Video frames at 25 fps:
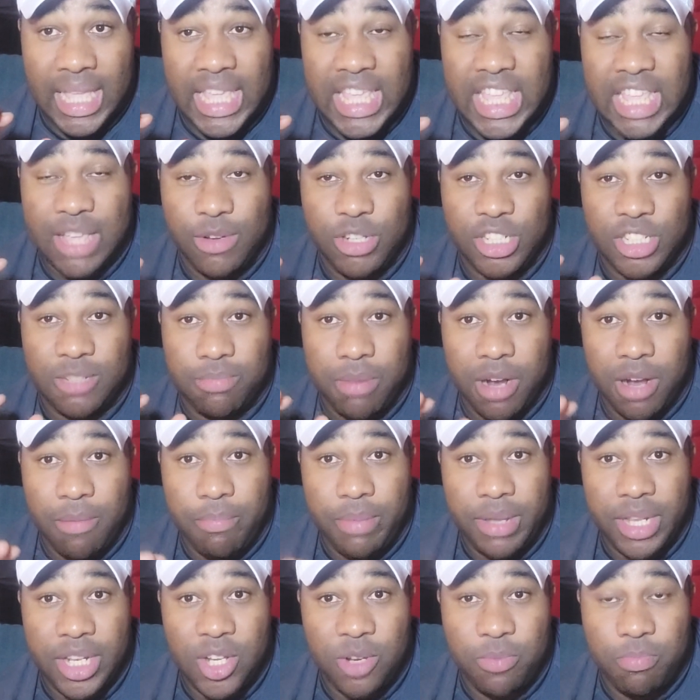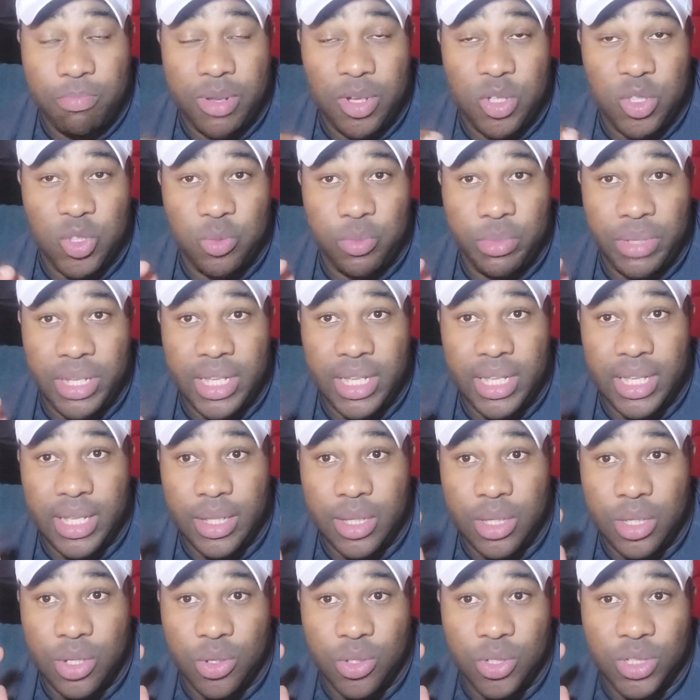He was popping up. He was
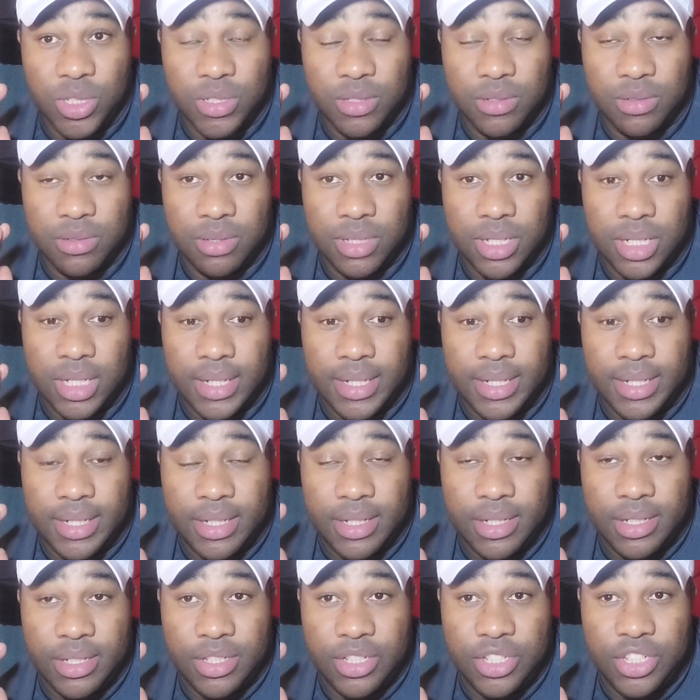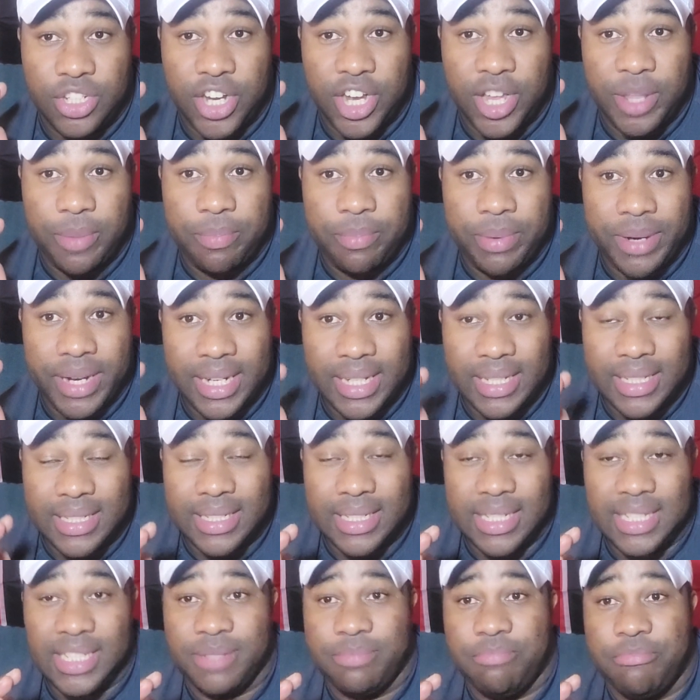making those short
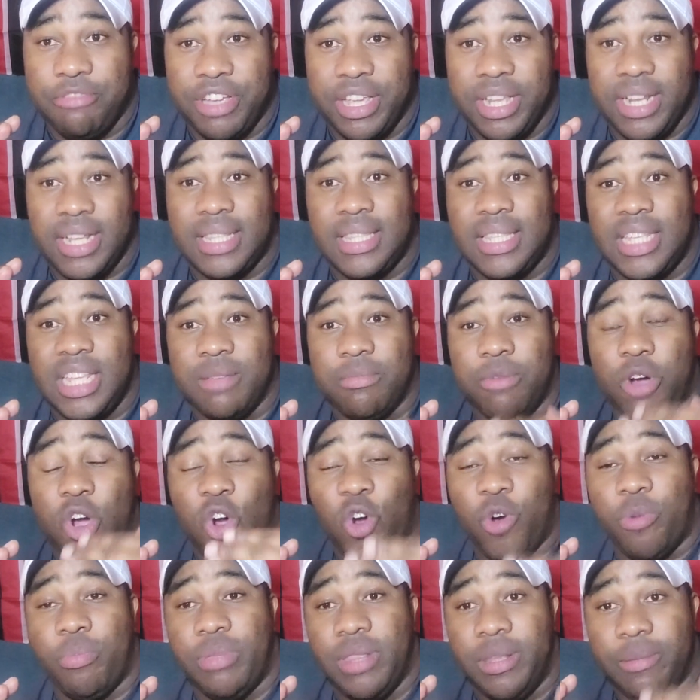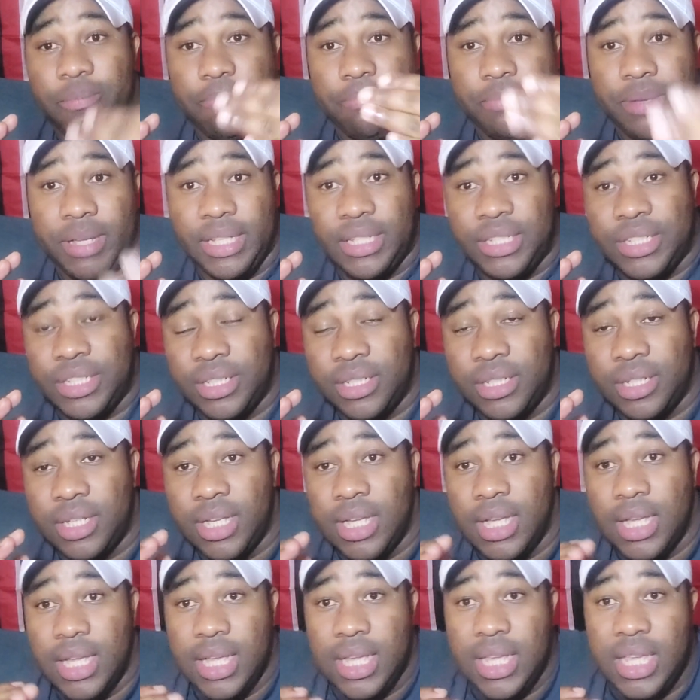passes, bringing the team up the pitch.
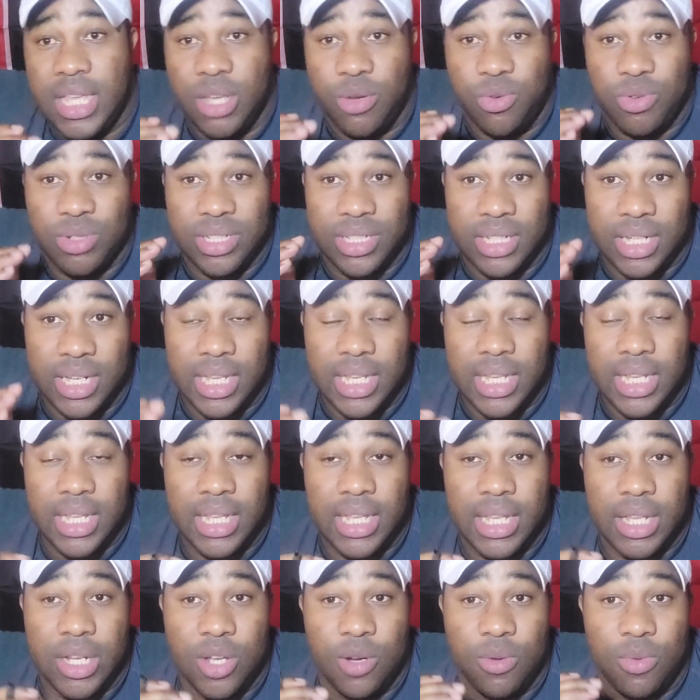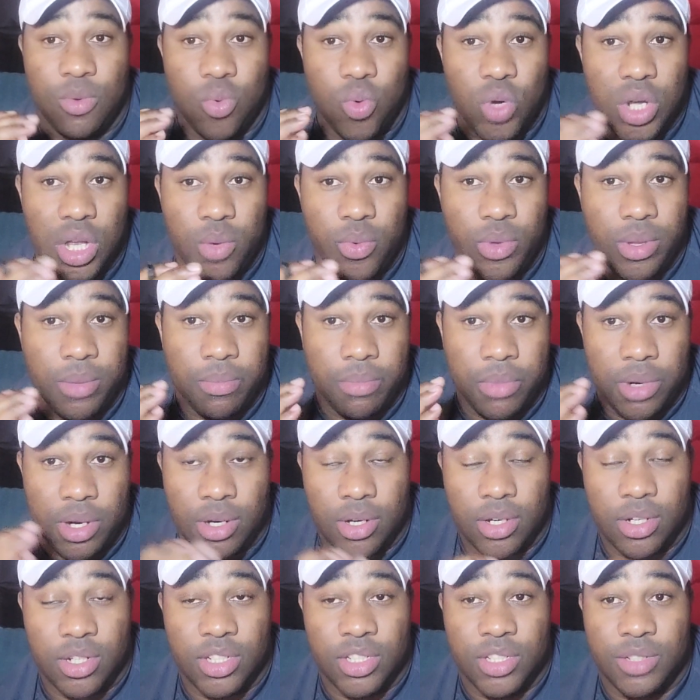He was linking up well with
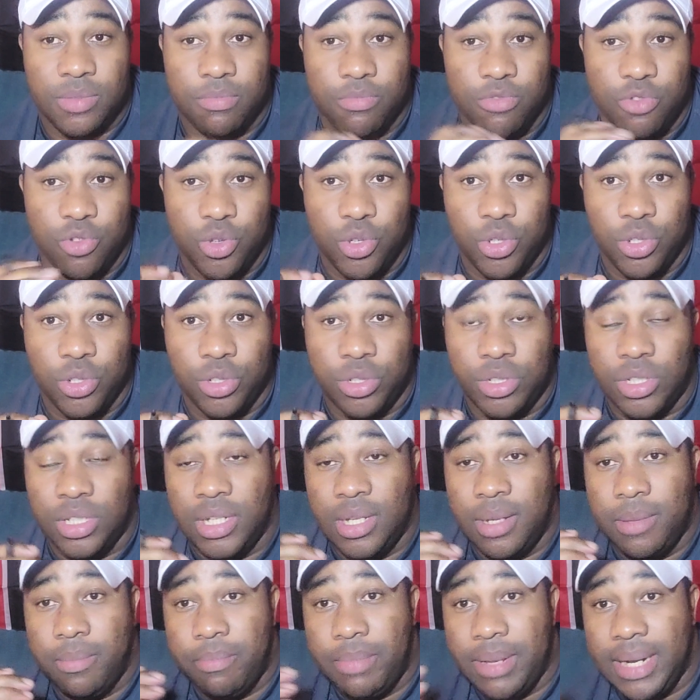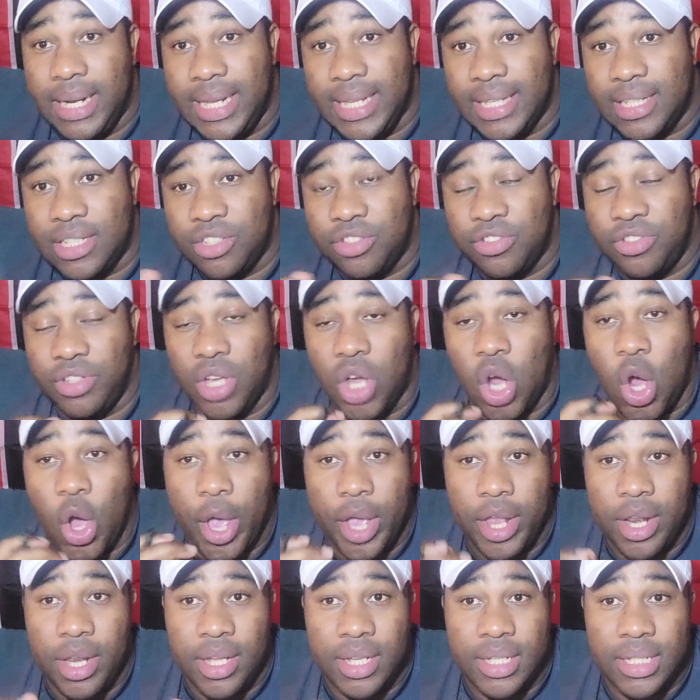Marcus, Bruno, Pellistri,
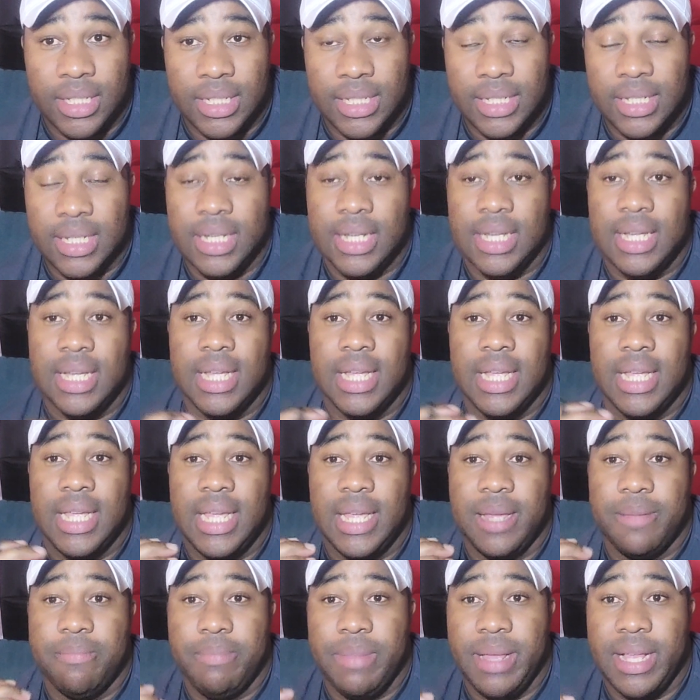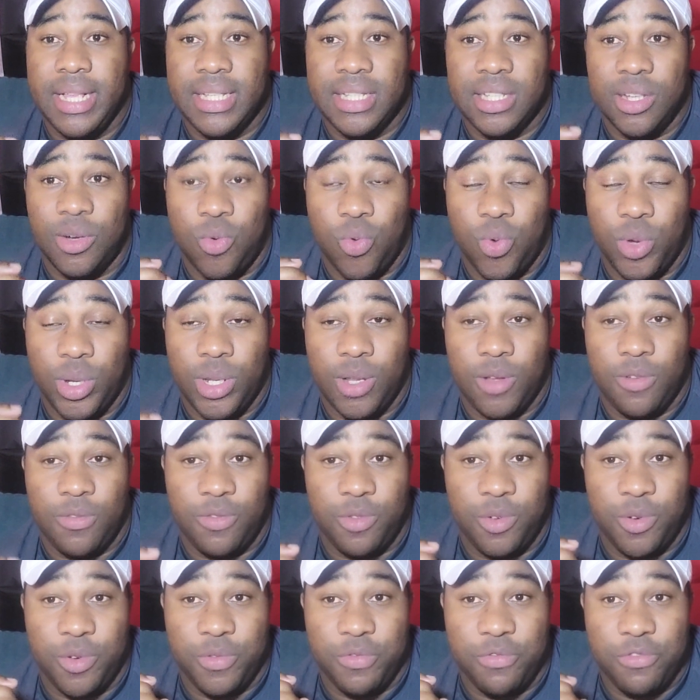Højlund. He made some
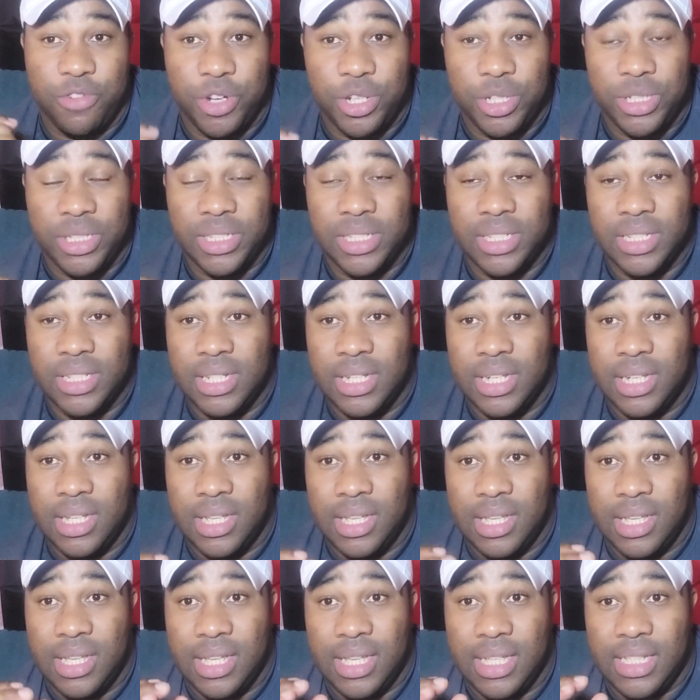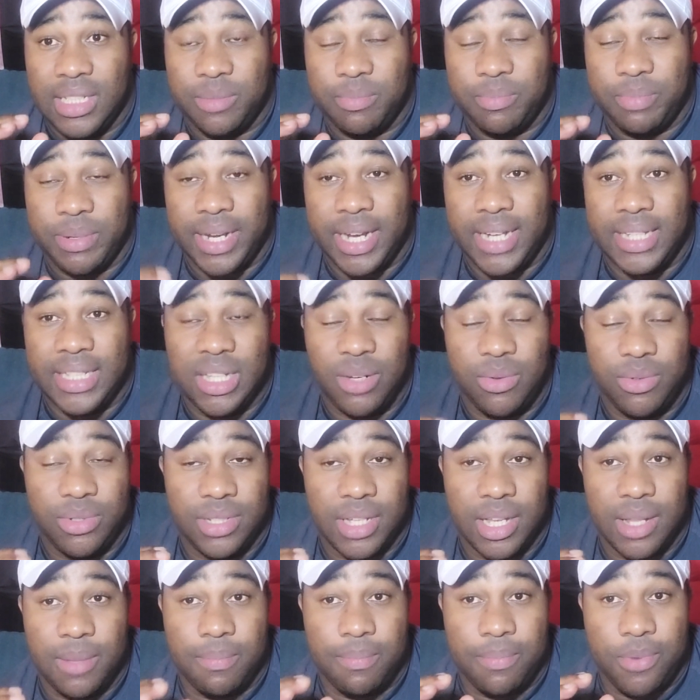wonderful run. His passing
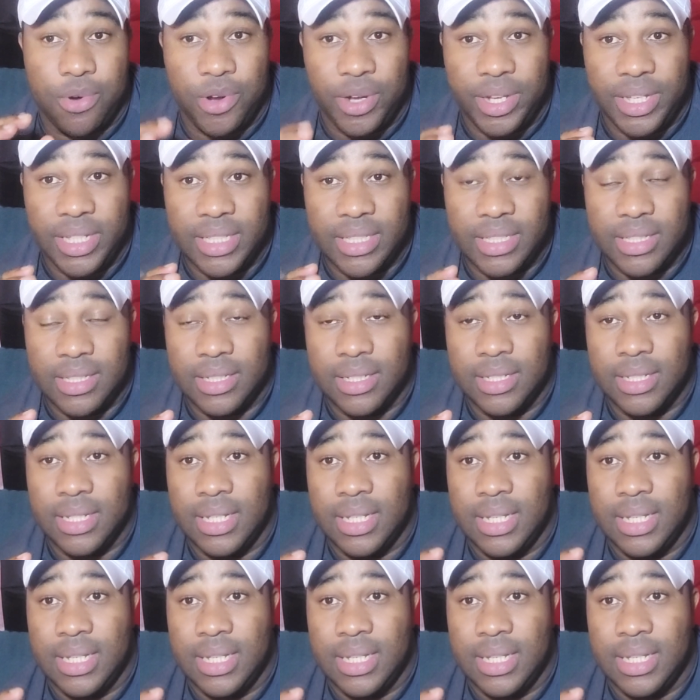was on point.